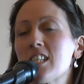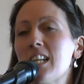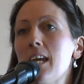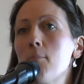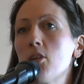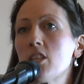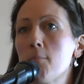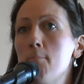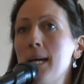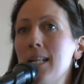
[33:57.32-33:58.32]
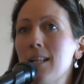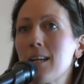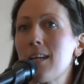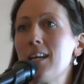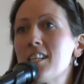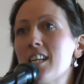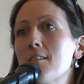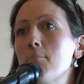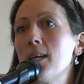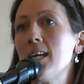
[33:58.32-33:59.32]
it's labelled milk, it
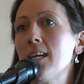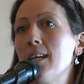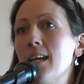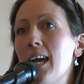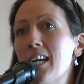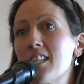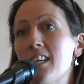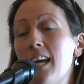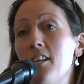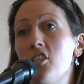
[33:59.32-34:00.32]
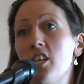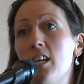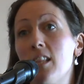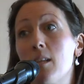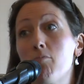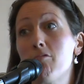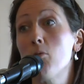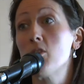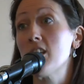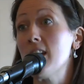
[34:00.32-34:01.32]
doesn't mean it has the energy and the
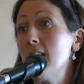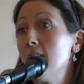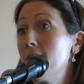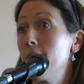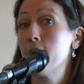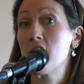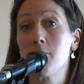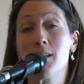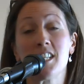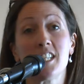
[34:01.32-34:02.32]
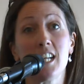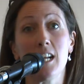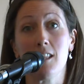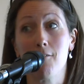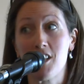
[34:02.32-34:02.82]
protein and the vitamin D and the